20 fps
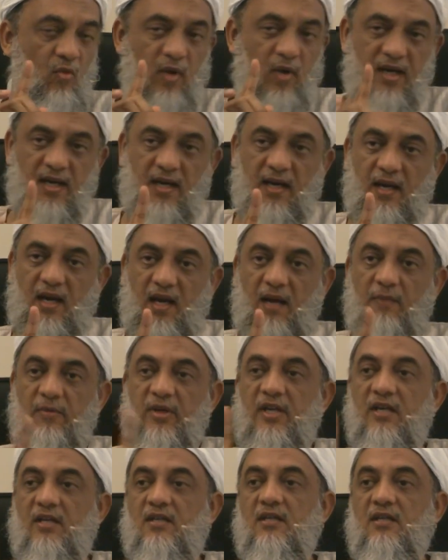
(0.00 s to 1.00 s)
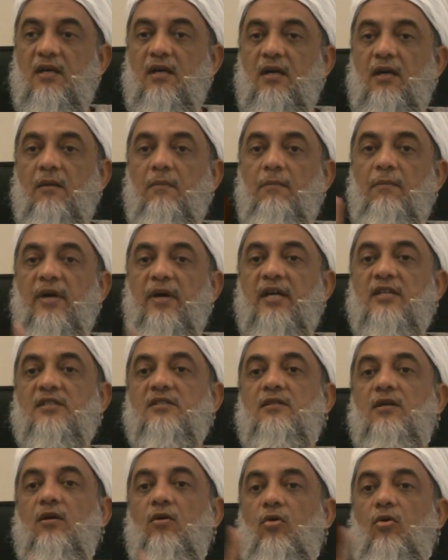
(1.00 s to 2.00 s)
One haram in it
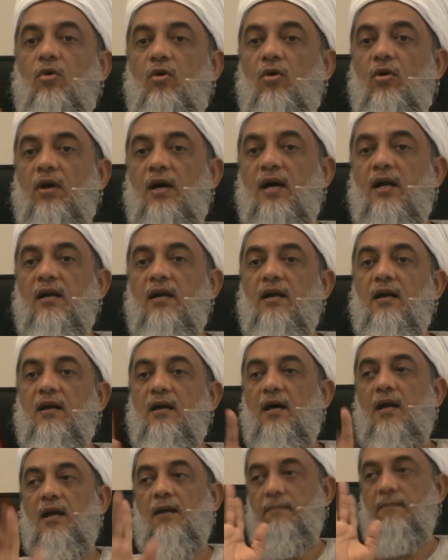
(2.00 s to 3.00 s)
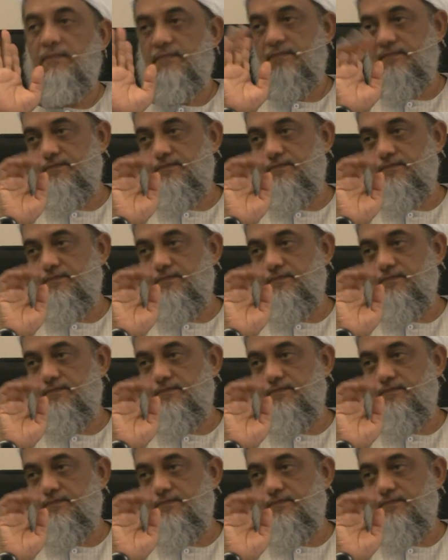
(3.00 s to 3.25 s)
makes the whole 100 haram.